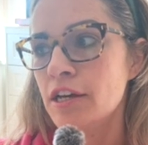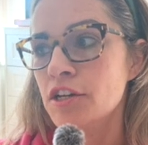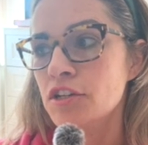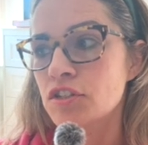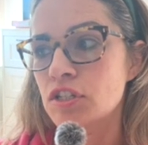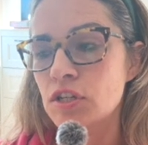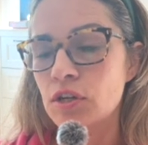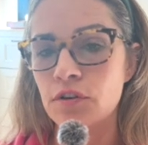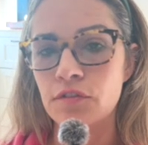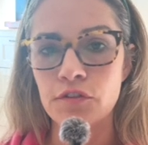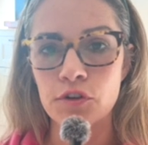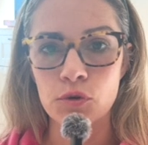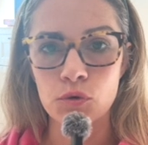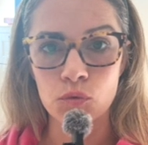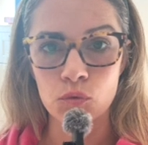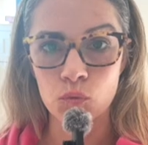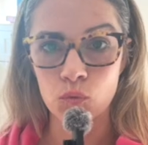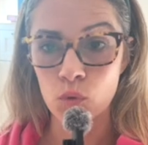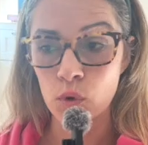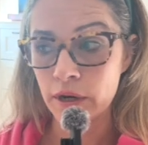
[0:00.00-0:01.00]
So if you're
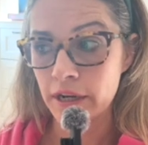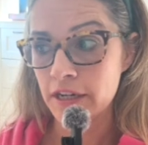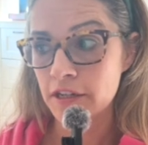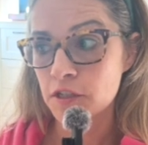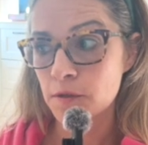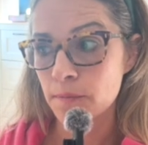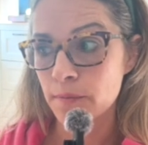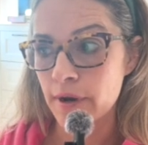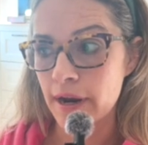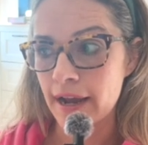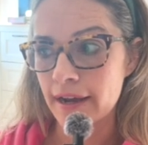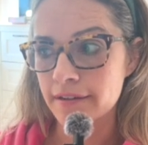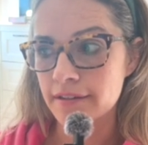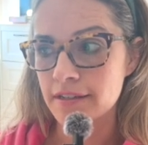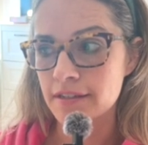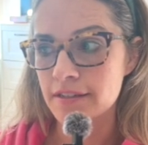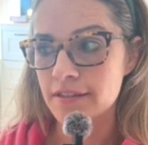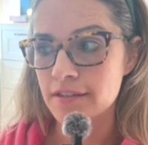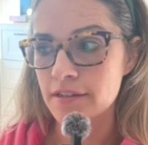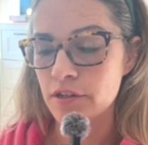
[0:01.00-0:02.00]
wanting to
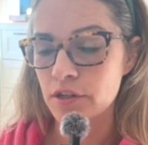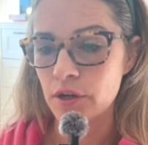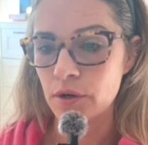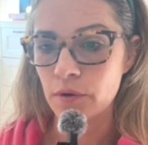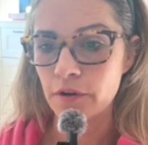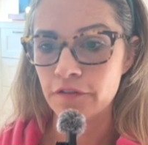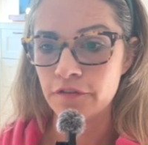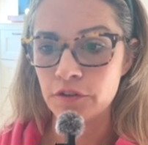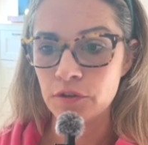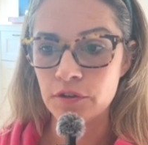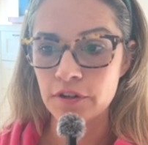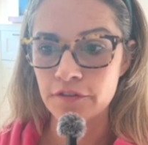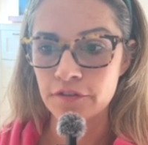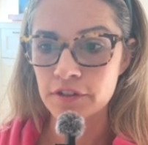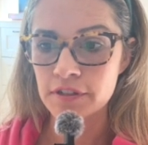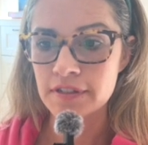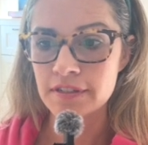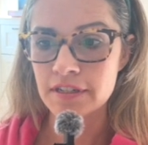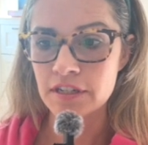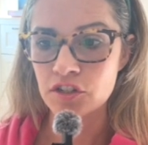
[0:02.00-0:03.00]
practice, a few
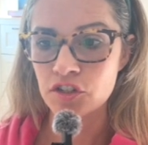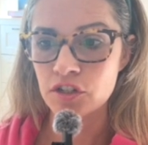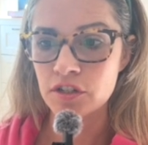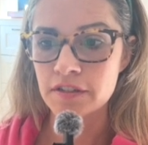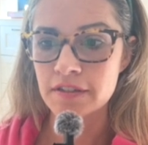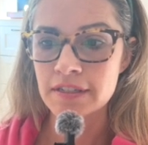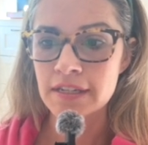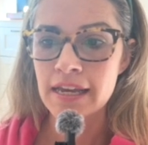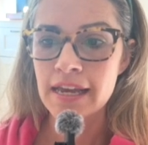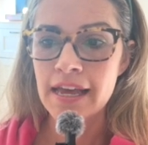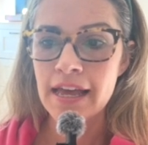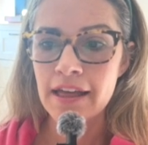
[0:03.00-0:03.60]
different stitches,